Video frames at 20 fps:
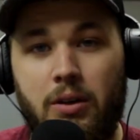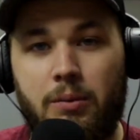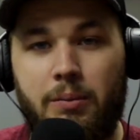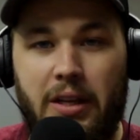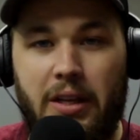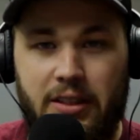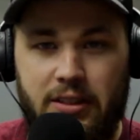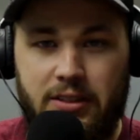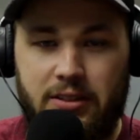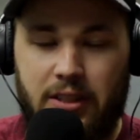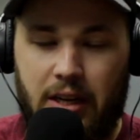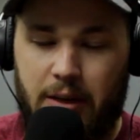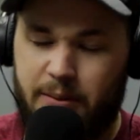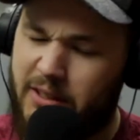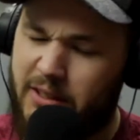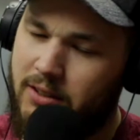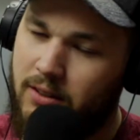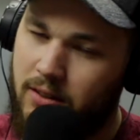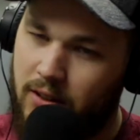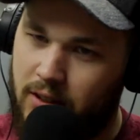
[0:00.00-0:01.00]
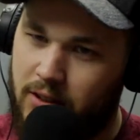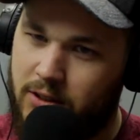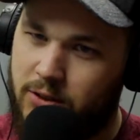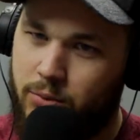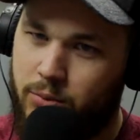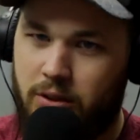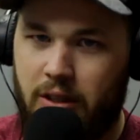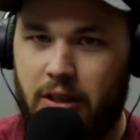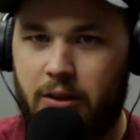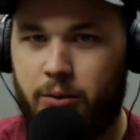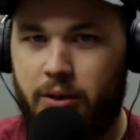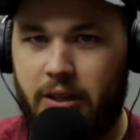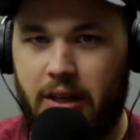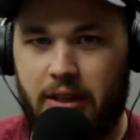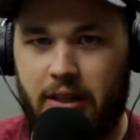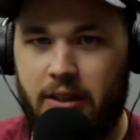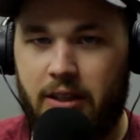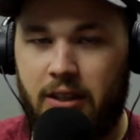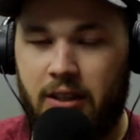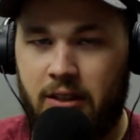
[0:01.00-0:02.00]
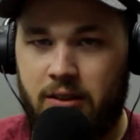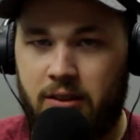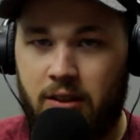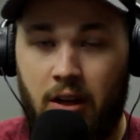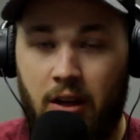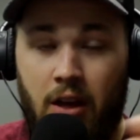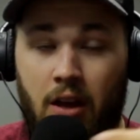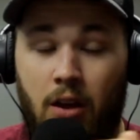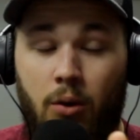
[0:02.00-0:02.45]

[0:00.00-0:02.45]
By this time it's lunch. We're like, we gotta eat.